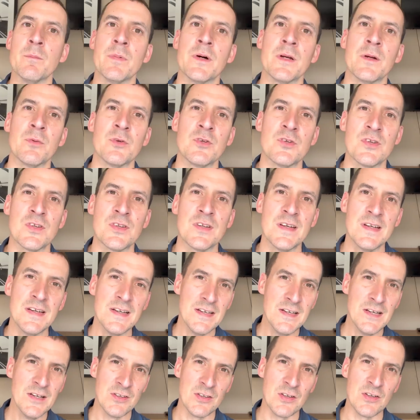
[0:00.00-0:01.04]
But it was just
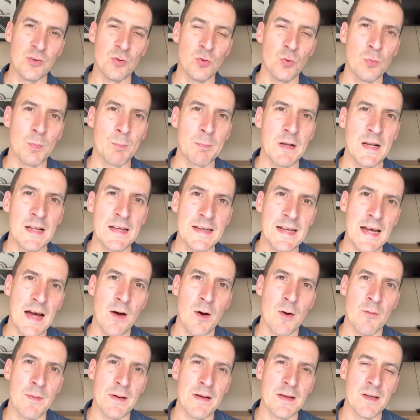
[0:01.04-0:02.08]
so it was all played
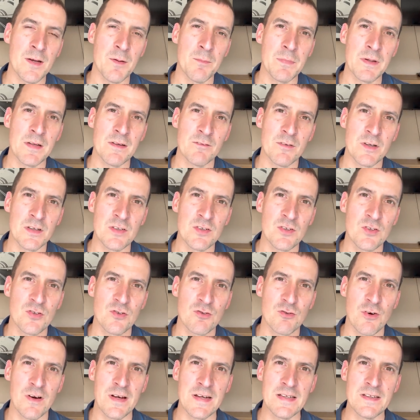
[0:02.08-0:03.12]
out amid a very
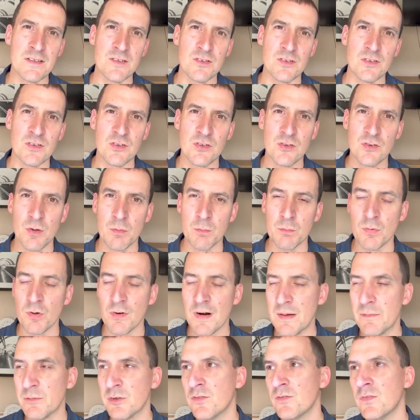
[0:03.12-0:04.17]
strange and somber
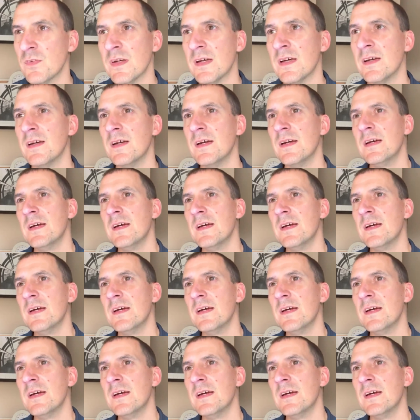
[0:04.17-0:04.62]
atmosphere.